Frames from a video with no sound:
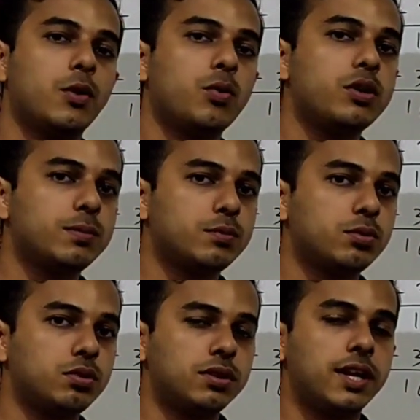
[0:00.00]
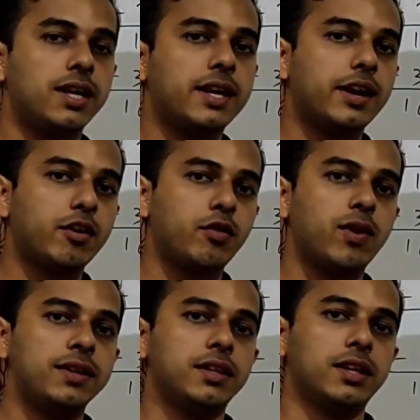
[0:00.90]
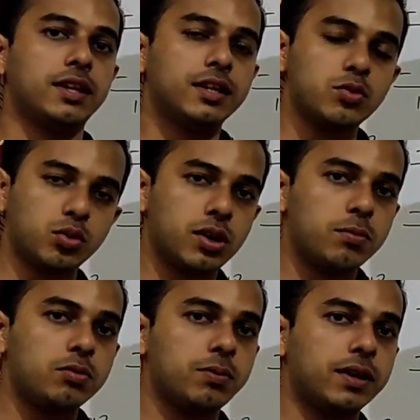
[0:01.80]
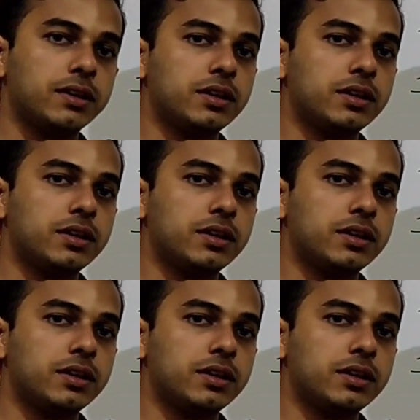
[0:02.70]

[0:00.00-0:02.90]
we have to take care of one thing, that is we have to make